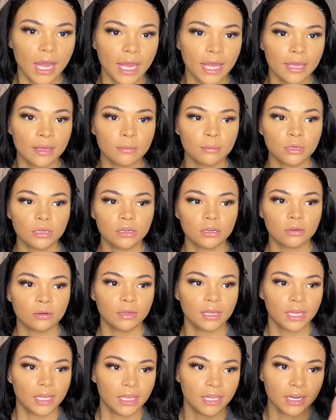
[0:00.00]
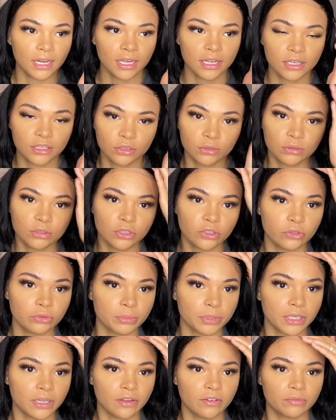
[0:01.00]
I'm gonna go ahead and do a little
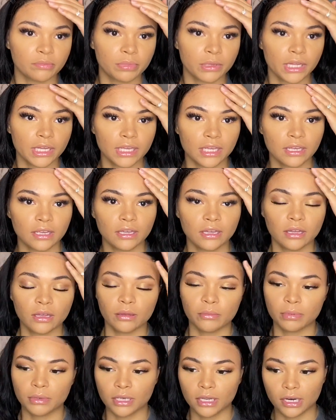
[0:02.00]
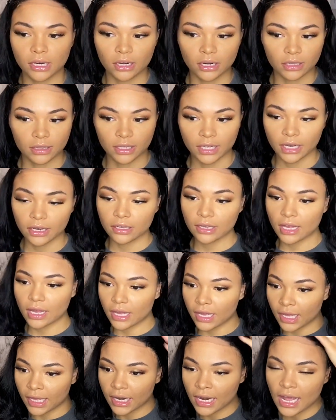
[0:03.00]
bit of plucking up here on the
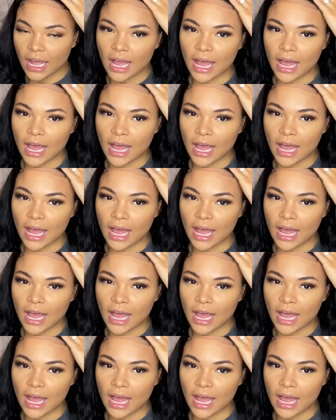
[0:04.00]
hairline.